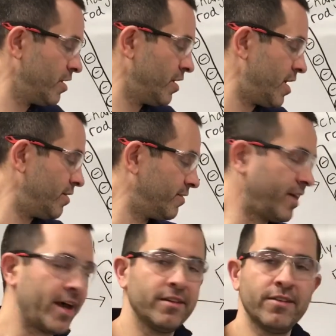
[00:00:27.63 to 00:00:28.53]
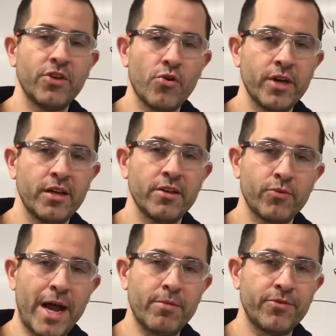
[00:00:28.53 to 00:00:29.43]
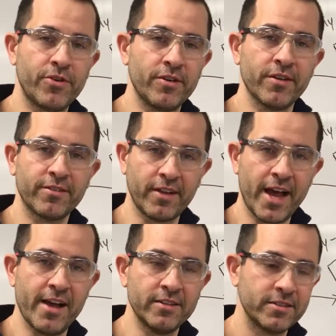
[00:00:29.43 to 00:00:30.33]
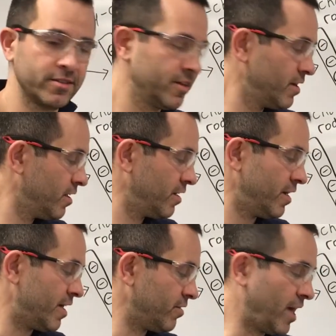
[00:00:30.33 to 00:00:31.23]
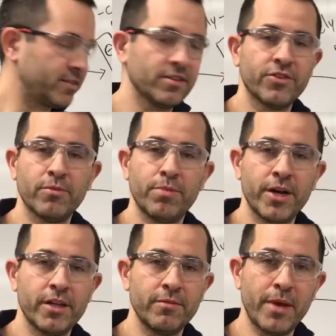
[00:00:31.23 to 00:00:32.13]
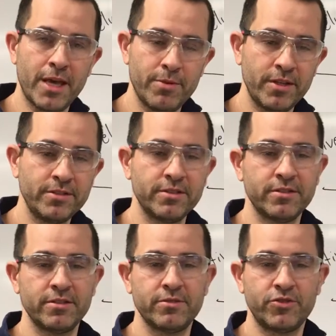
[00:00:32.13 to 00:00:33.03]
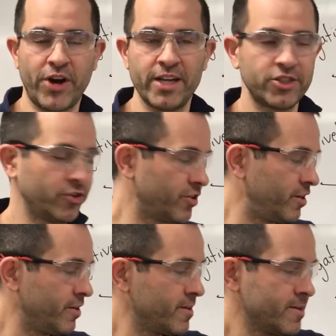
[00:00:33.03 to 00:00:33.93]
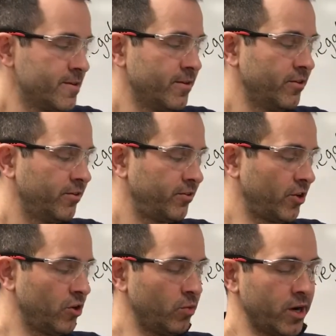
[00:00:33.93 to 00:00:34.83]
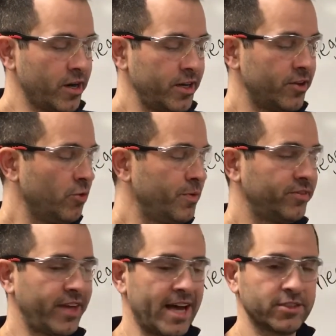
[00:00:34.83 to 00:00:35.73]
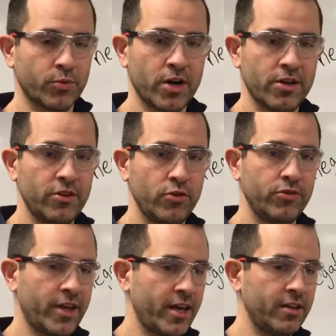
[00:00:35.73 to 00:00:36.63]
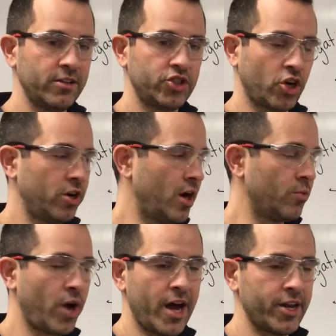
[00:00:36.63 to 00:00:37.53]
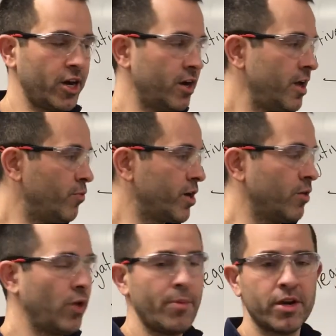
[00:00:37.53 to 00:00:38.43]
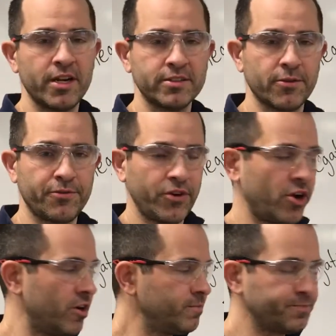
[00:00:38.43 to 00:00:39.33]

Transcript: and decided to donate his rabbit fur to science. Yeah, there's lots of little bunny babies, grandchildren. So yeah, don't be sad. So we're going to use a rod here, and we're going to rub it against the fur.